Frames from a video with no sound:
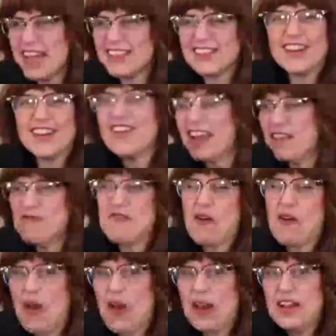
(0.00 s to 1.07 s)
Okay, and you're fine. talking
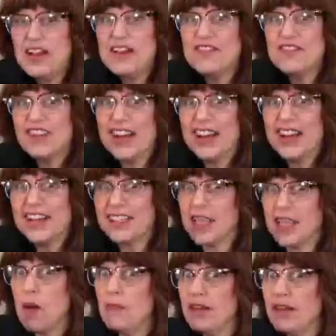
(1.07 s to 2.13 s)
to someone. Some
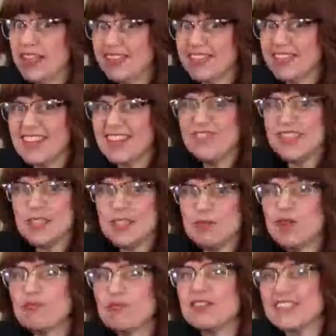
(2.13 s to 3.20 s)
I'm here. Invisible
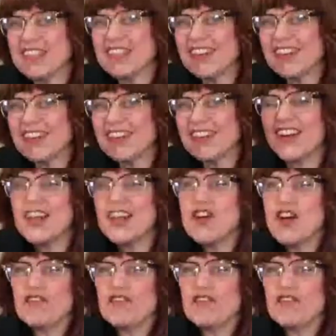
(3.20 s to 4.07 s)
person. Okay, right.